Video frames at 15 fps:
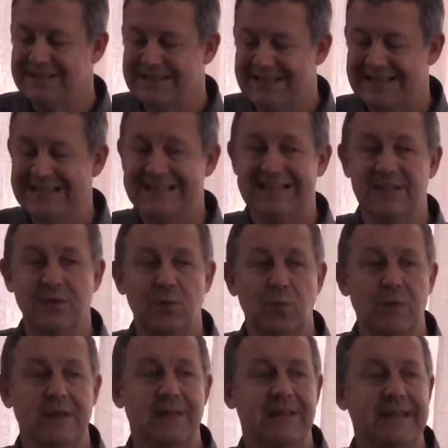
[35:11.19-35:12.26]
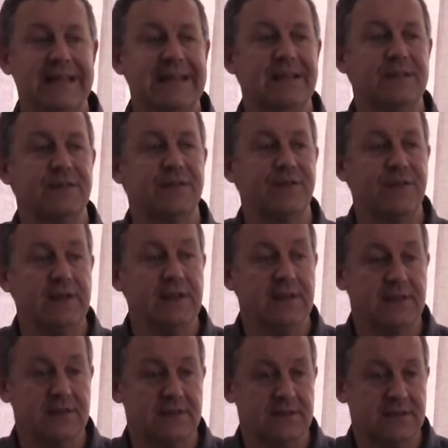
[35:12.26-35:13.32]
did with his
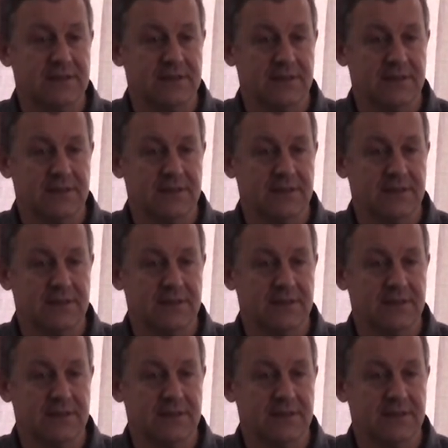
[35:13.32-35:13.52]
fears.